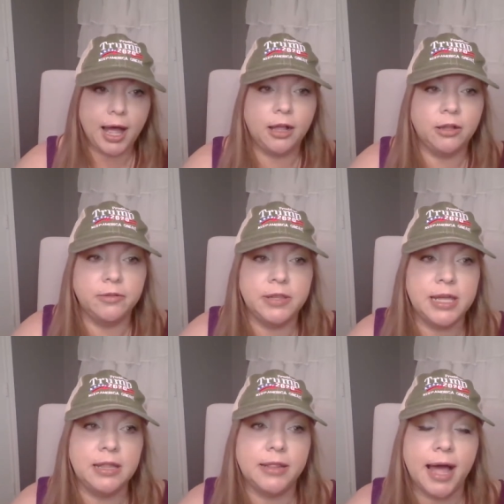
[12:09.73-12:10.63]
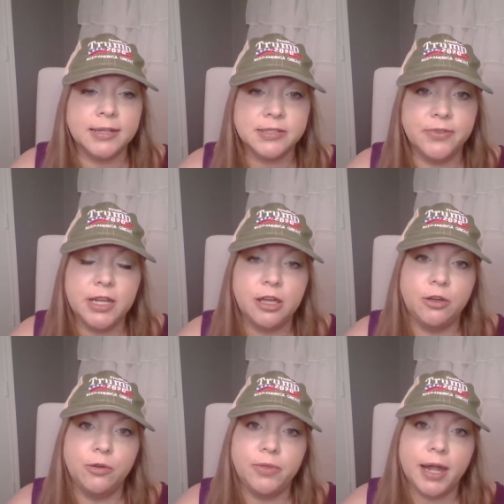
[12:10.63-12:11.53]
how the last
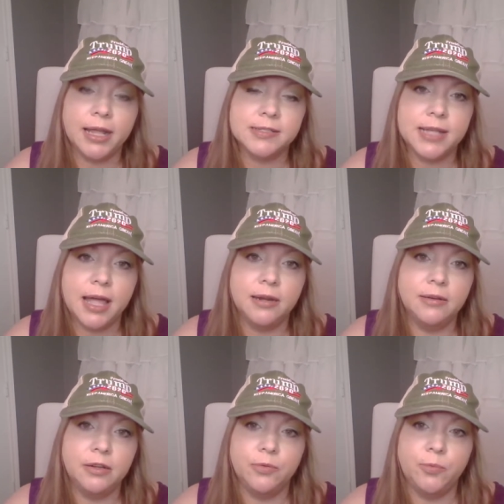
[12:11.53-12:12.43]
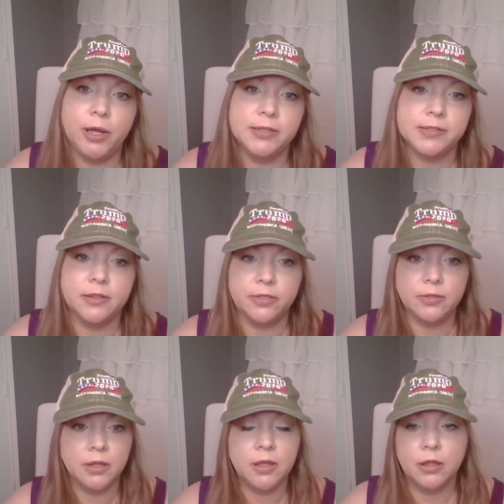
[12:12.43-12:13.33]
video that I said was
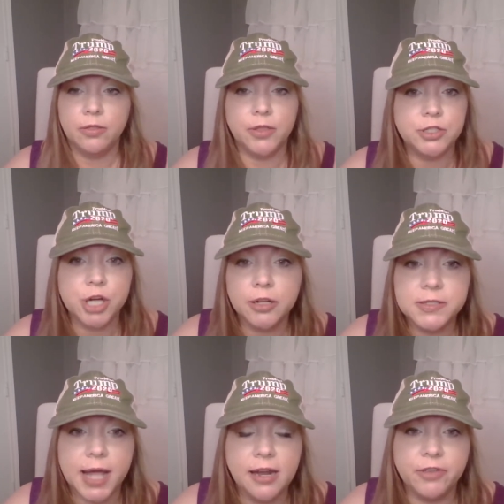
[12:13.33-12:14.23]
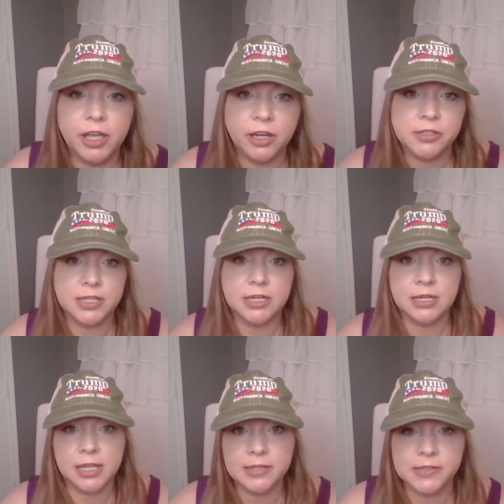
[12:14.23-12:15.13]
the dark side of Kirsten
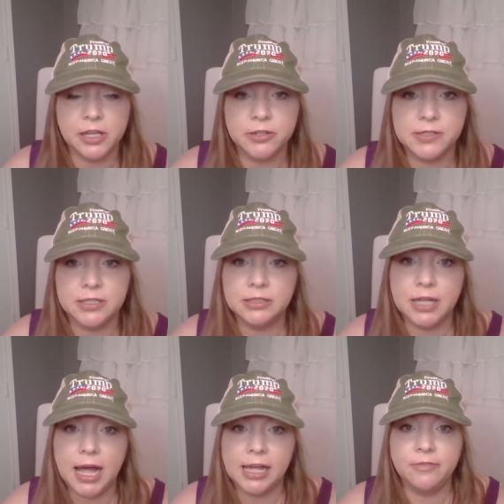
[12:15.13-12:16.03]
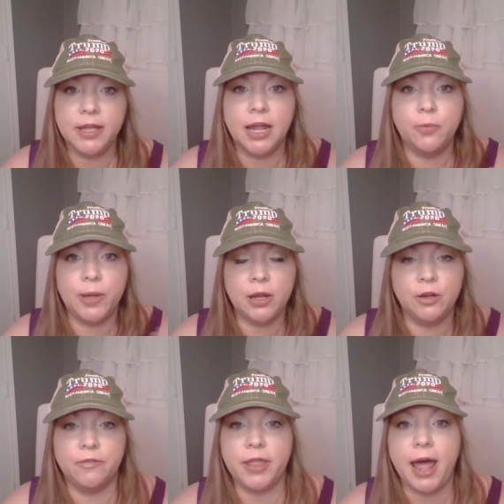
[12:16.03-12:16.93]
and is Kirsten alive? And I went
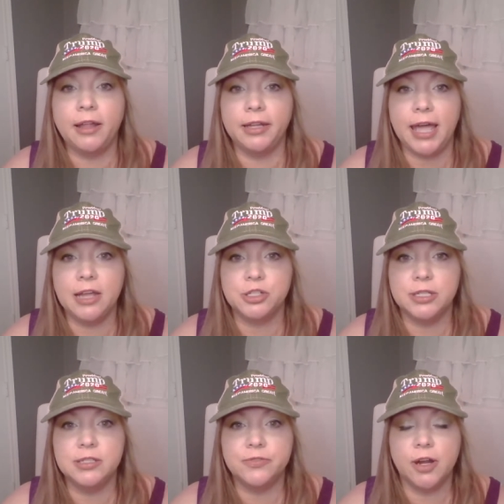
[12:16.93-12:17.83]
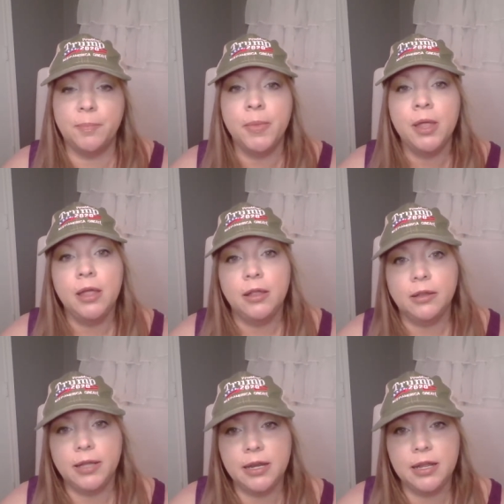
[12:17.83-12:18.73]
over the allegations from
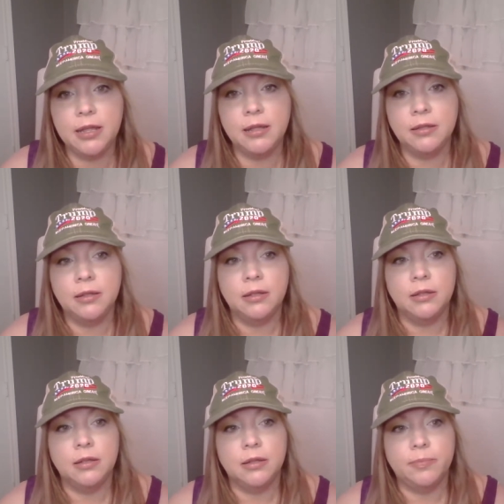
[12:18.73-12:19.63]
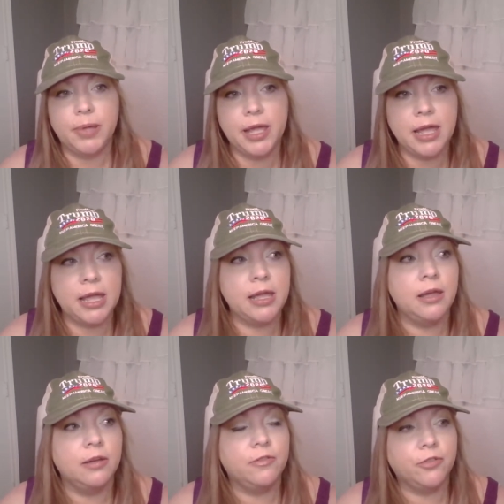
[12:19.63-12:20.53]
Linda
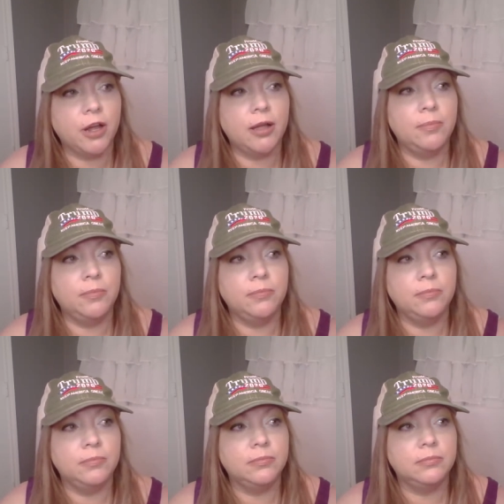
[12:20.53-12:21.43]
P from